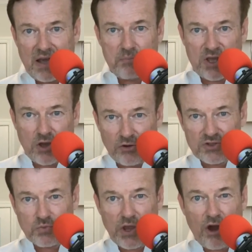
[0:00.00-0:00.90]

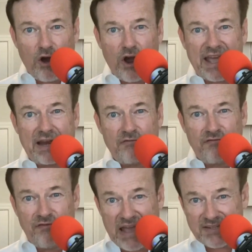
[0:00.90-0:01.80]
Because we are
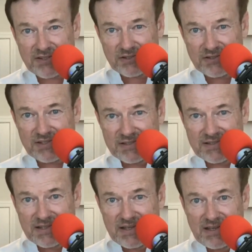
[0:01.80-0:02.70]
investors,
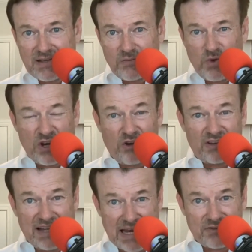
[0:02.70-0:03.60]
we're not
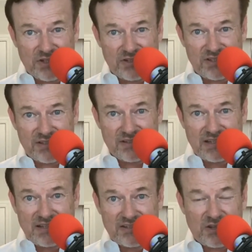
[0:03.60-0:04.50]
lenders,
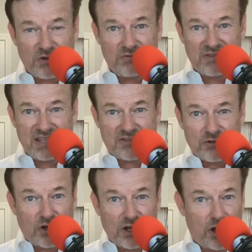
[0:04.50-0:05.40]
so it's
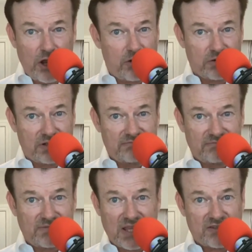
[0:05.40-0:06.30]
not a loan.
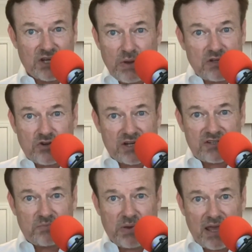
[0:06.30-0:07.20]
There's no
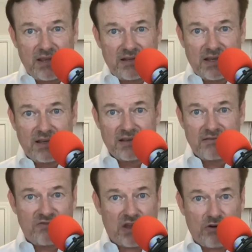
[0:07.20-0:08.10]
interest to pay.
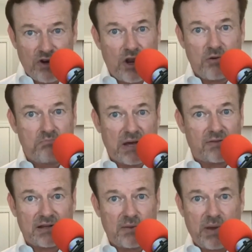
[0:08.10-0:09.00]
There are no
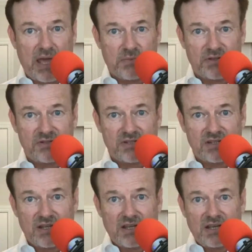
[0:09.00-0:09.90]
monthly
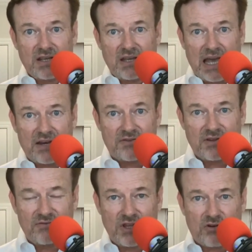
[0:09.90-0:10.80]
payments. And
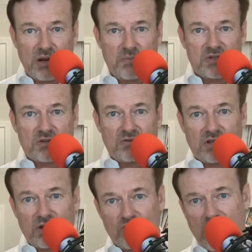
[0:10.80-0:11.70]
the agreements
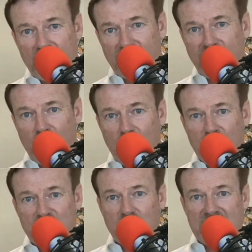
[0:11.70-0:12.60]
can run for
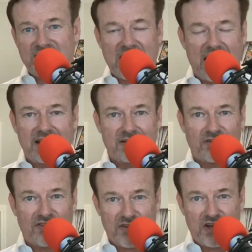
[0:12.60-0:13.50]
between ten
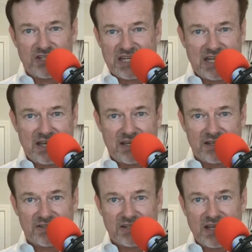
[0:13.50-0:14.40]
and thirty
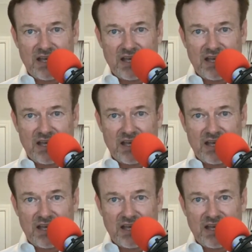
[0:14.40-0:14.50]
years.